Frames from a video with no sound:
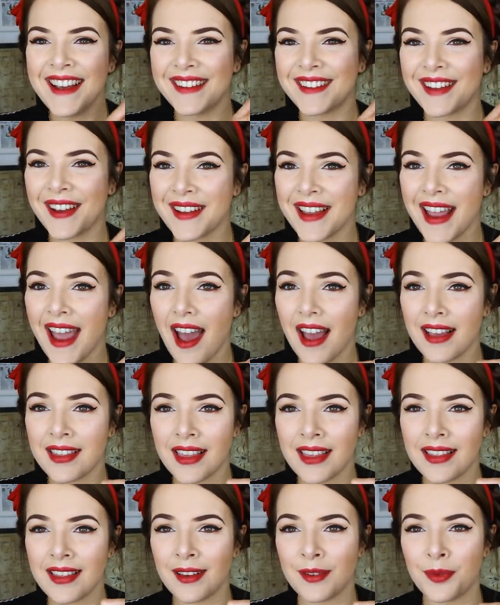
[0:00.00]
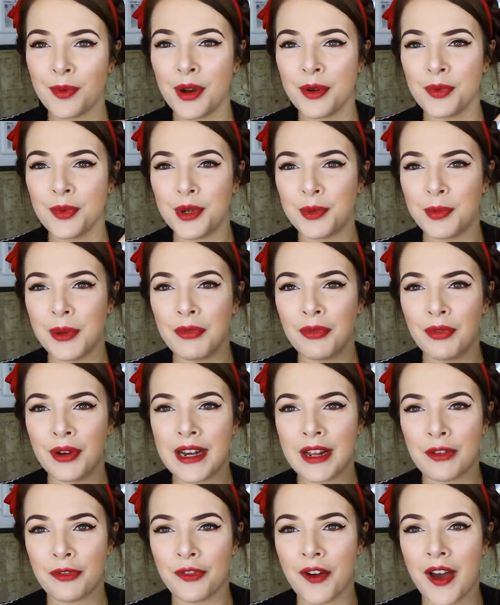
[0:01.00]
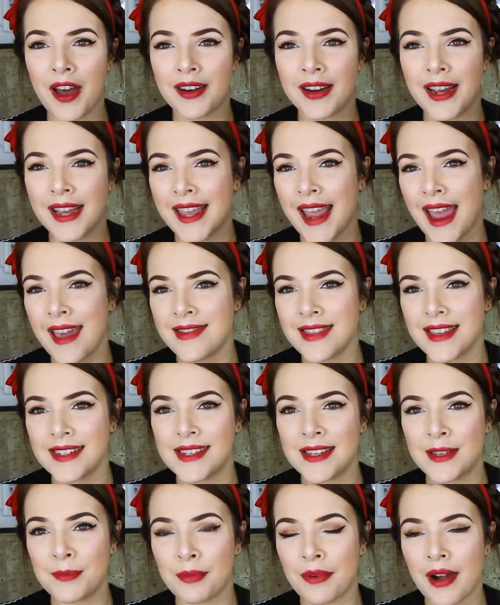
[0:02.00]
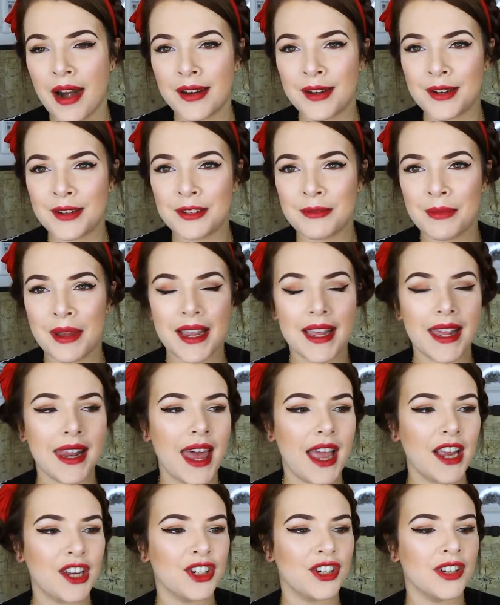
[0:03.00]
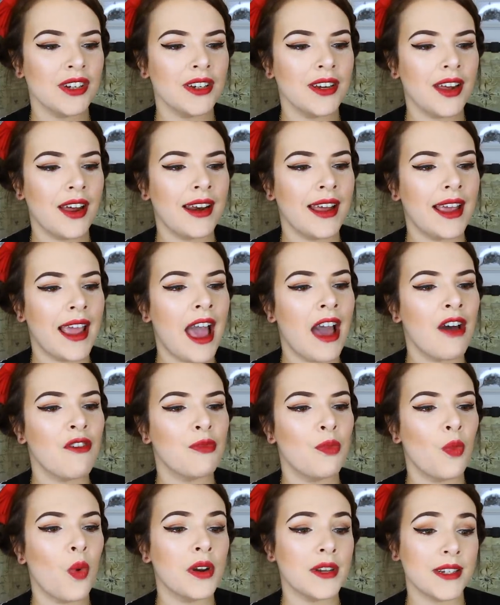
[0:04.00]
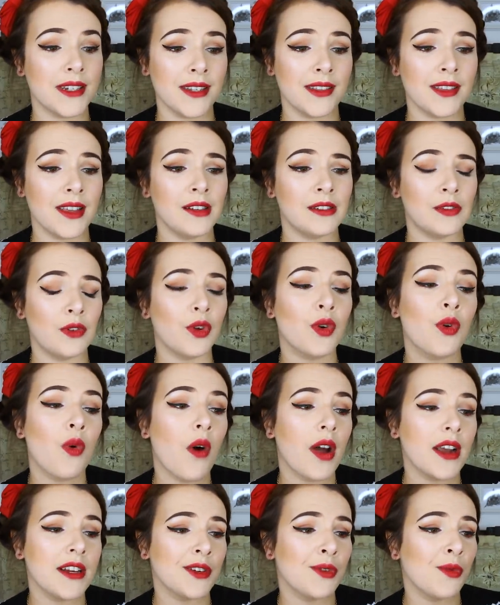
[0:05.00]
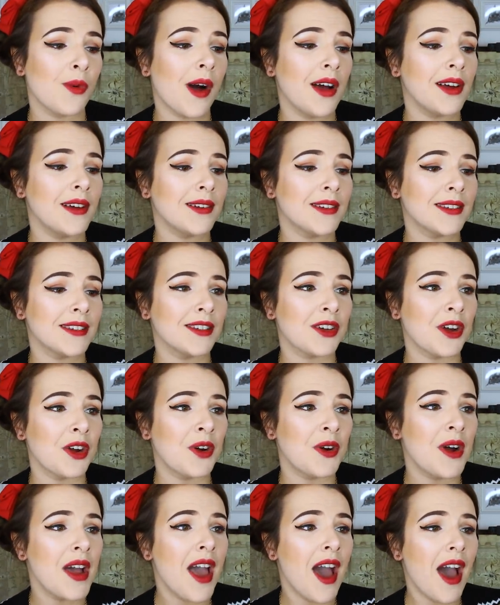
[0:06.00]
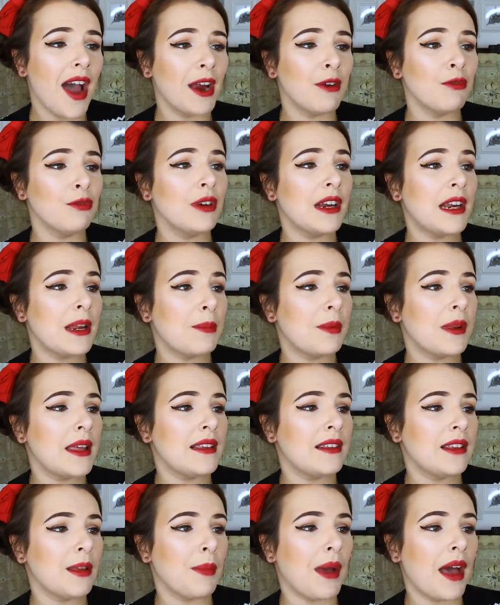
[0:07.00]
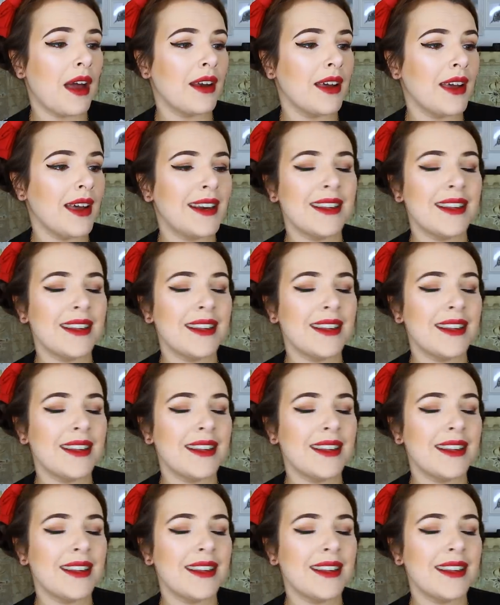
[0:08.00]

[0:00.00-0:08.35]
So yeah, I think this one would be really fun. Again, this is brand new to my collection, and I have wanted this for quite a while, so I'm really pleased about it.